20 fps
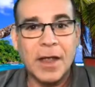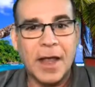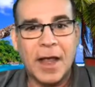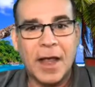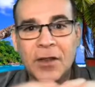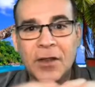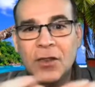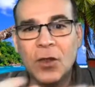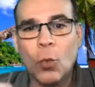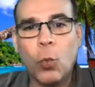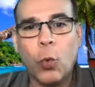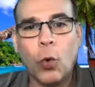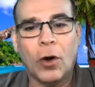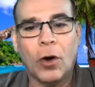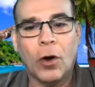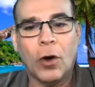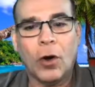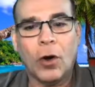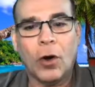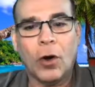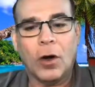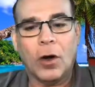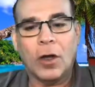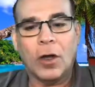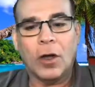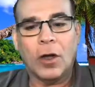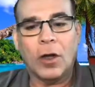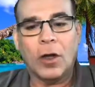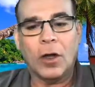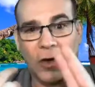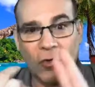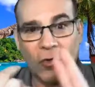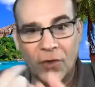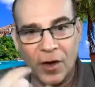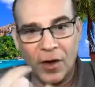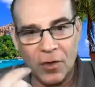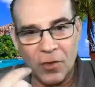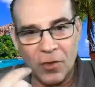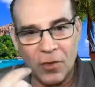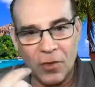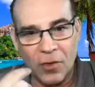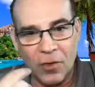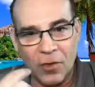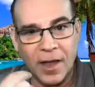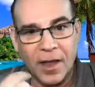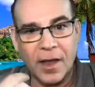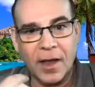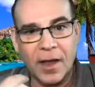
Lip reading: in the world where critical thinking,